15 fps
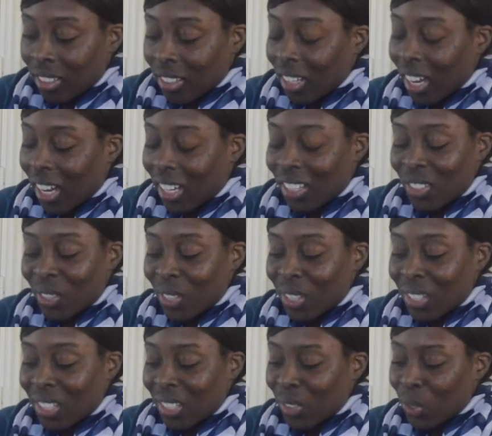yeah,
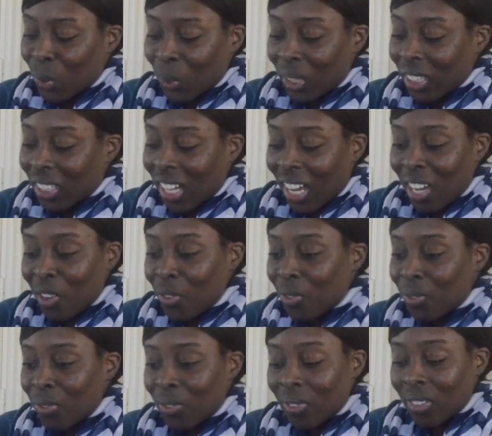just enjoy
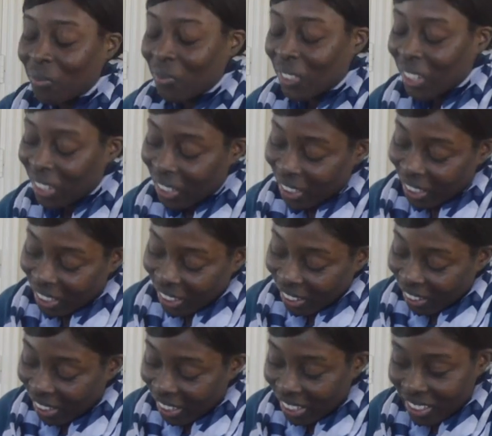life.
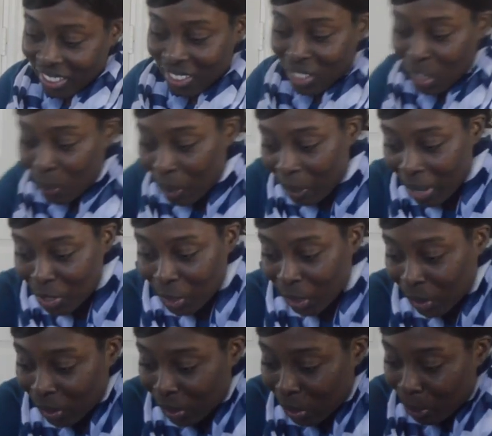Alright, let's talk about my
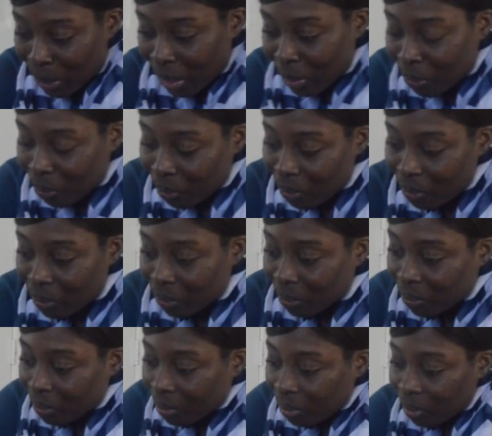channel a little bit.
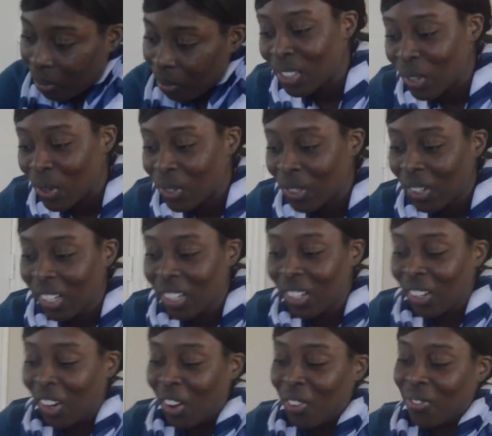So I started
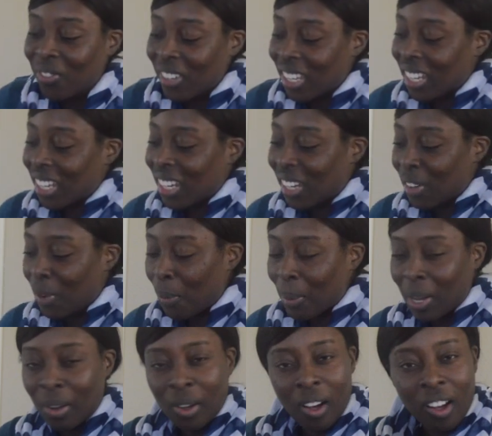it off in
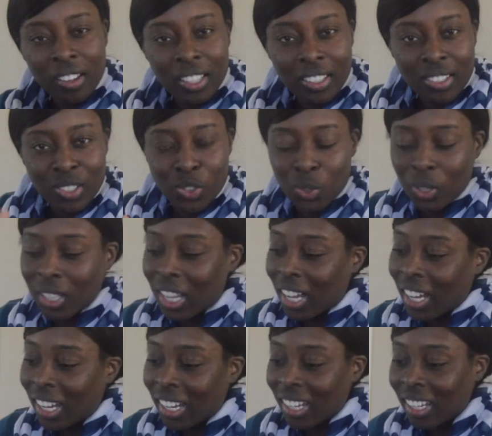about August,
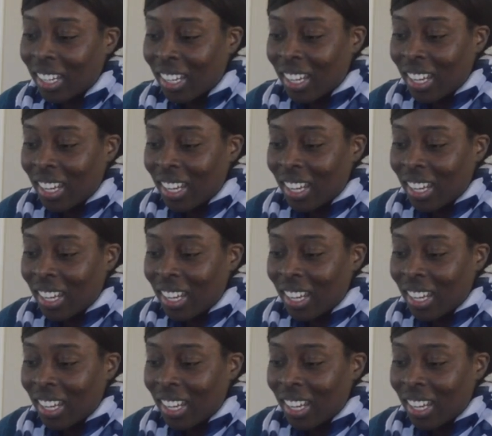July,